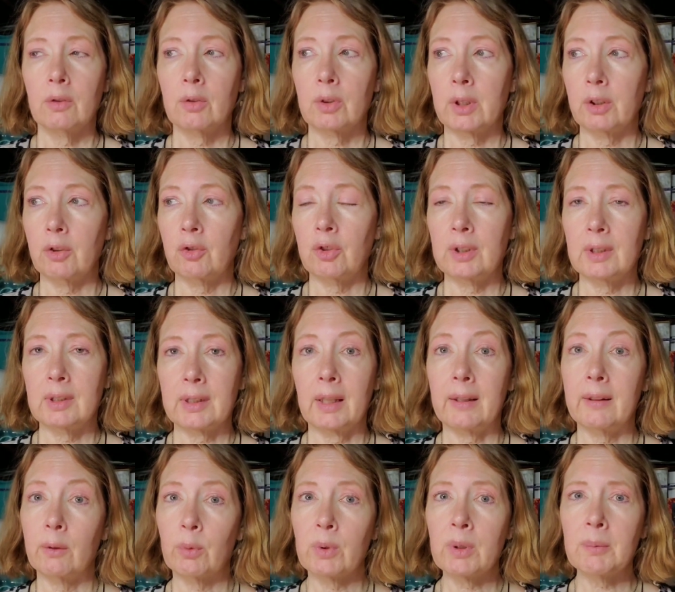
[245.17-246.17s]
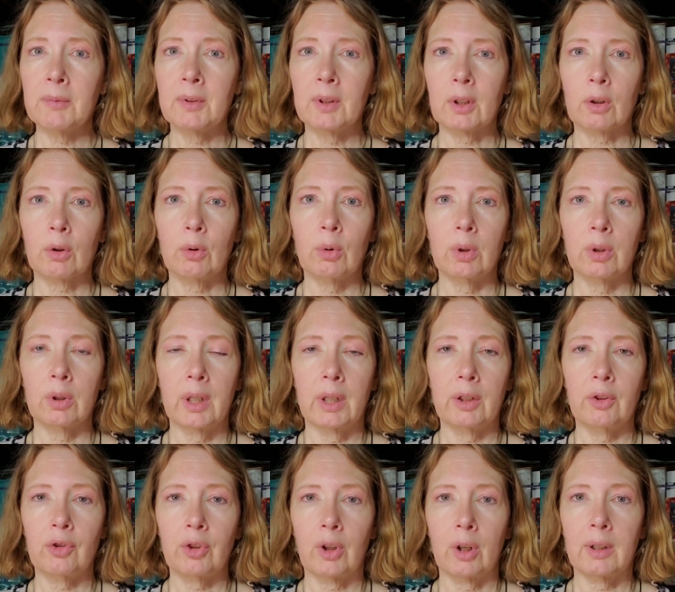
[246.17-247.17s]
So now and the rims look cooler
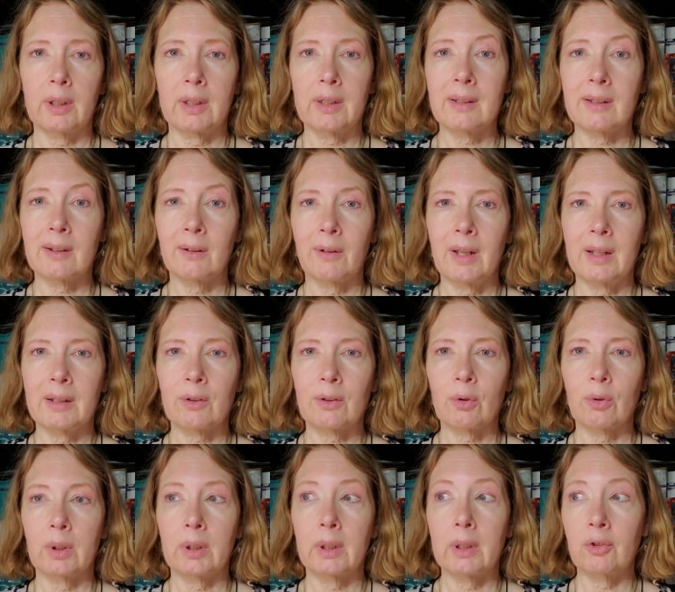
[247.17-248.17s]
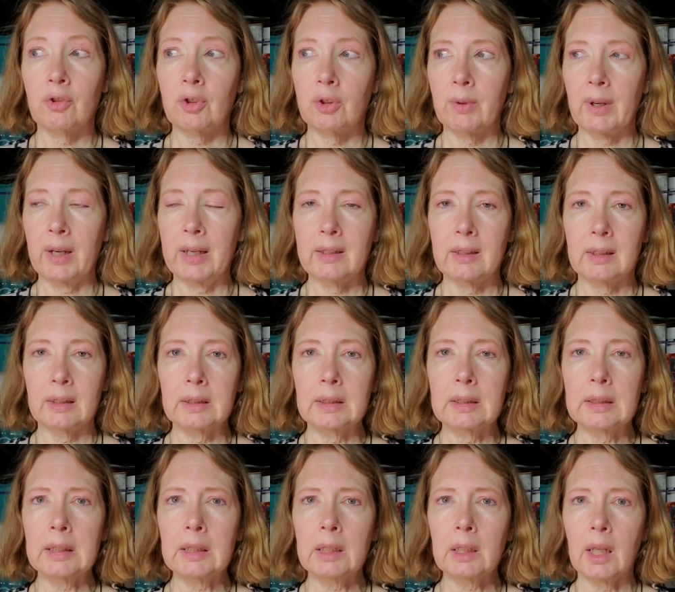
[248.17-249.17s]
on Charlotte, so that's cool. And she rides a
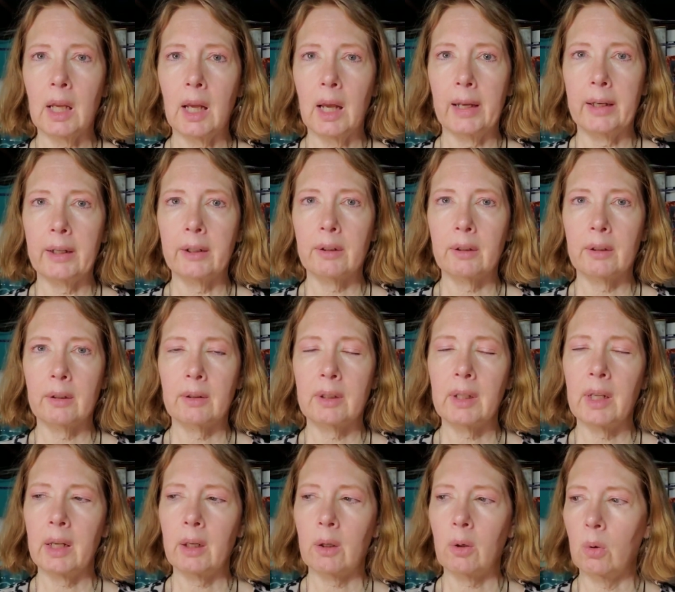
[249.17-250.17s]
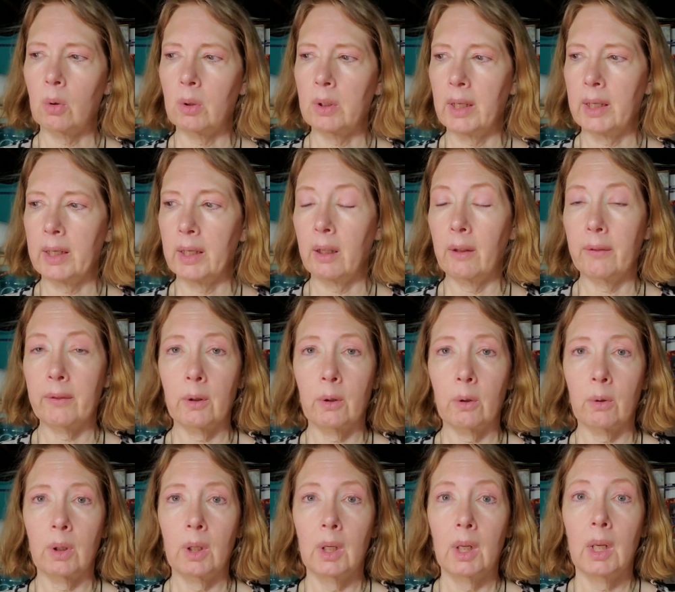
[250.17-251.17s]
little higher, not a whole lot,
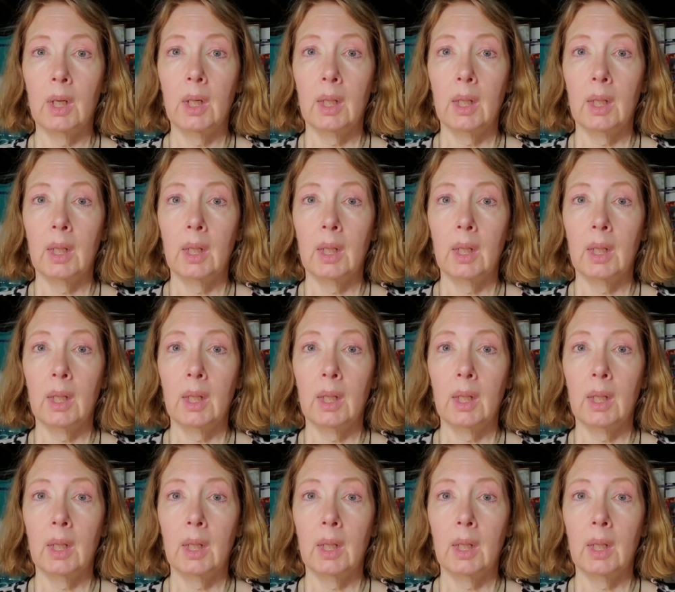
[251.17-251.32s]
although